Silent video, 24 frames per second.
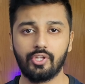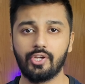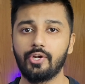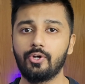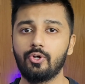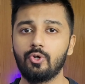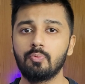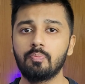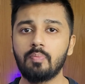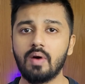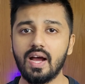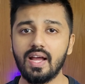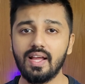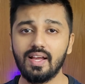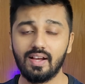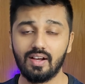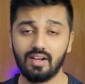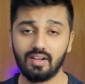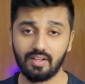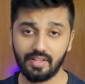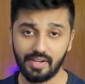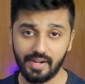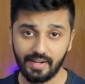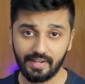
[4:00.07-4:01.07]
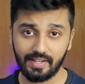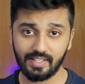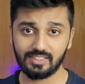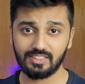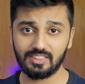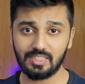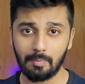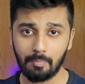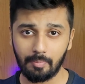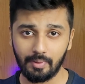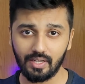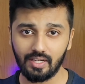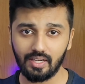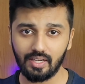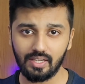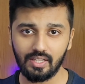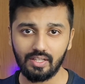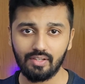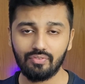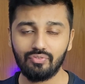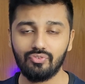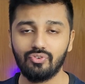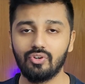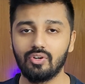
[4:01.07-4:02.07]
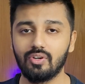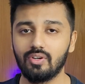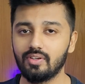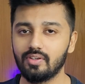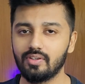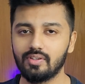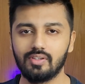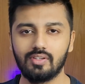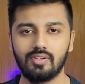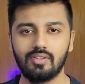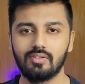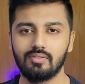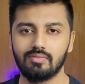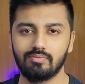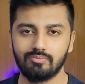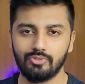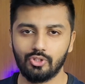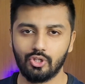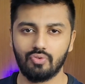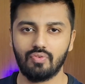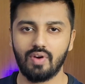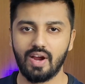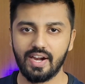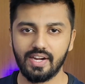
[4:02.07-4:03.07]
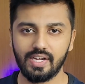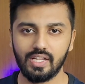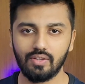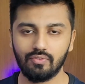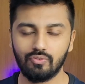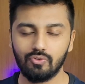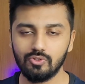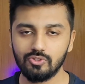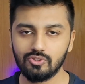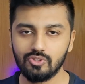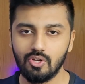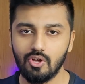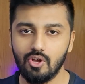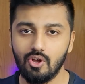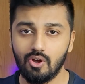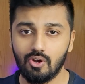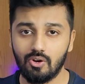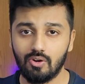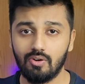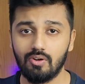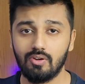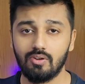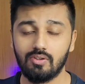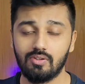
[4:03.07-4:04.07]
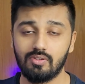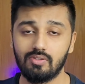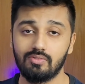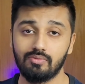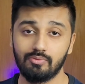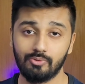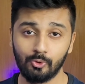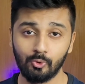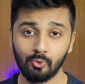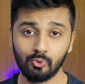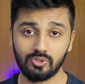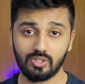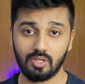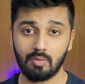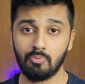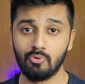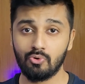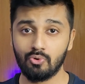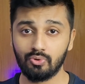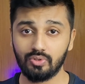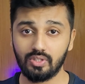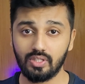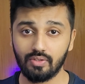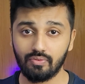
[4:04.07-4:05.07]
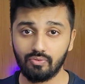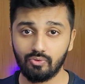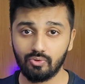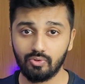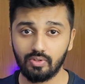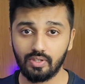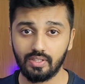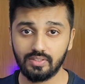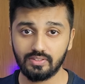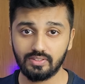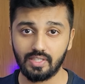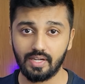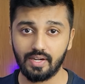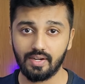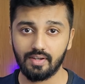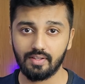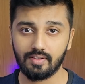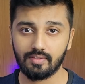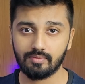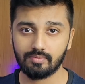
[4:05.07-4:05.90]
you need to buy a connector separately for your wired earphones or use a Bluetooth earphone instead.